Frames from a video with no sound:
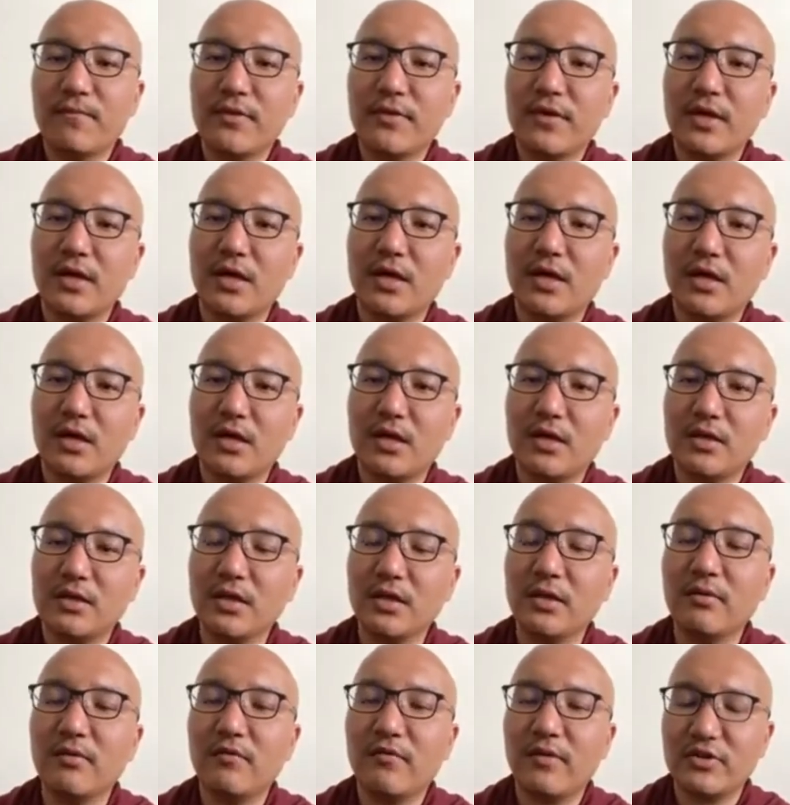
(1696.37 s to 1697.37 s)
uh, the
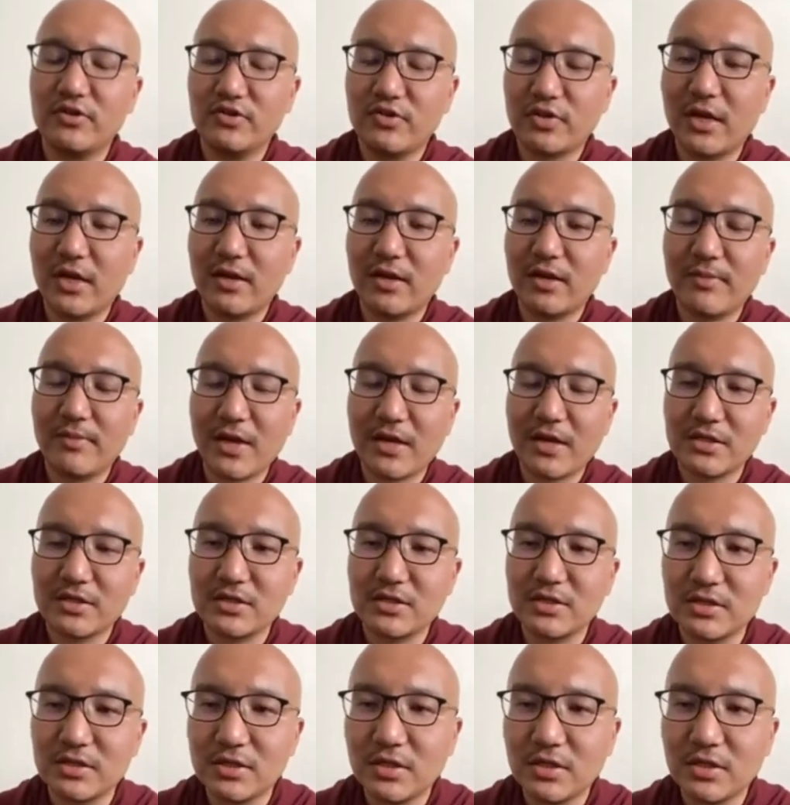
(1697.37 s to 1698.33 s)
Vajrayana practices.